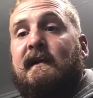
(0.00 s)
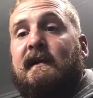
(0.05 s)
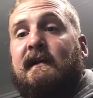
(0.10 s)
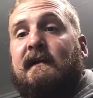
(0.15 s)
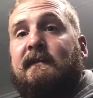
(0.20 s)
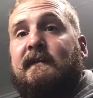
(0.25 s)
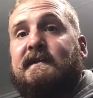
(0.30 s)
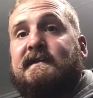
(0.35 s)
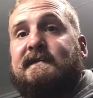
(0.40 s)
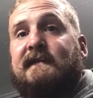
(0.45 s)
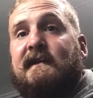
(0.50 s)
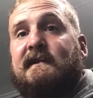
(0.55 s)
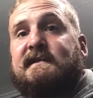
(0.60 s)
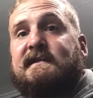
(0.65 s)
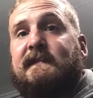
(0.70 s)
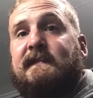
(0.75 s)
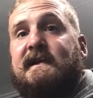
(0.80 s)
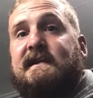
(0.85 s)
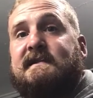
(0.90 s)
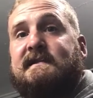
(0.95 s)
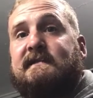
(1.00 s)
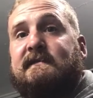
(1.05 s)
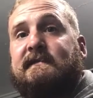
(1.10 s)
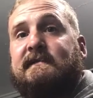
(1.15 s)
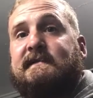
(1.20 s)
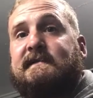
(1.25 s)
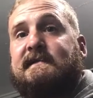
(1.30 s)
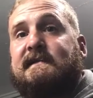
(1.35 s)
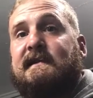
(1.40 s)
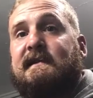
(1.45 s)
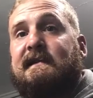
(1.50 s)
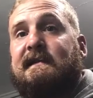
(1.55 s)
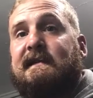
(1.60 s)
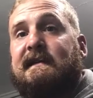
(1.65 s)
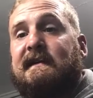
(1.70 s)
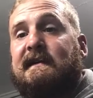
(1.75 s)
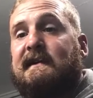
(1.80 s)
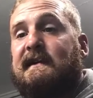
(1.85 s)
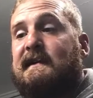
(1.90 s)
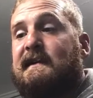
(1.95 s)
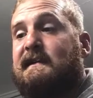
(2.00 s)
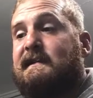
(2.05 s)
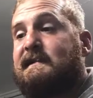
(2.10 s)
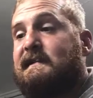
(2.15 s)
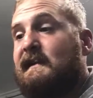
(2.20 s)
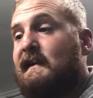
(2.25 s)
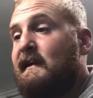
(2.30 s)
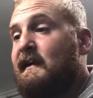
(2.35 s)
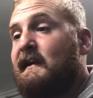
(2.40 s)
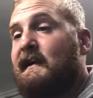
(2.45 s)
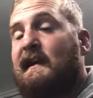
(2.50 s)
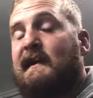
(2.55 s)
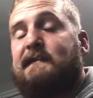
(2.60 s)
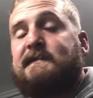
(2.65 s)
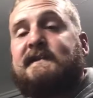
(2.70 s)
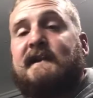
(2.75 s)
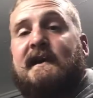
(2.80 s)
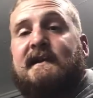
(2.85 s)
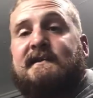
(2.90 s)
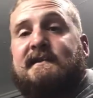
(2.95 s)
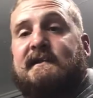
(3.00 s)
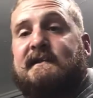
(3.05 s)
but as far as pistols, they're gonna keep changing.